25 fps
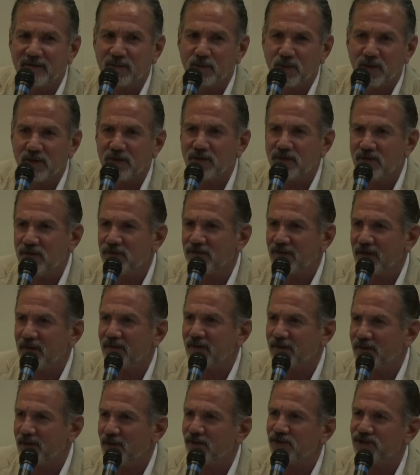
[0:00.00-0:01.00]
when using
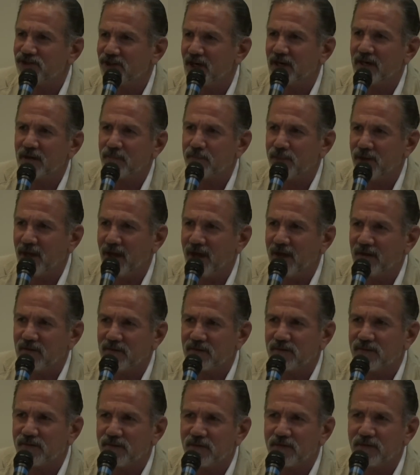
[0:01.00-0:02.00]
entheogenic
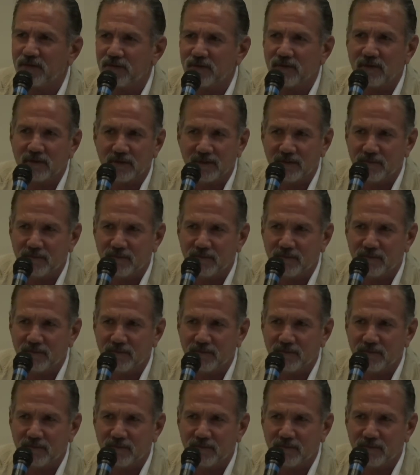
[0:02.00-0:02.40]
plants for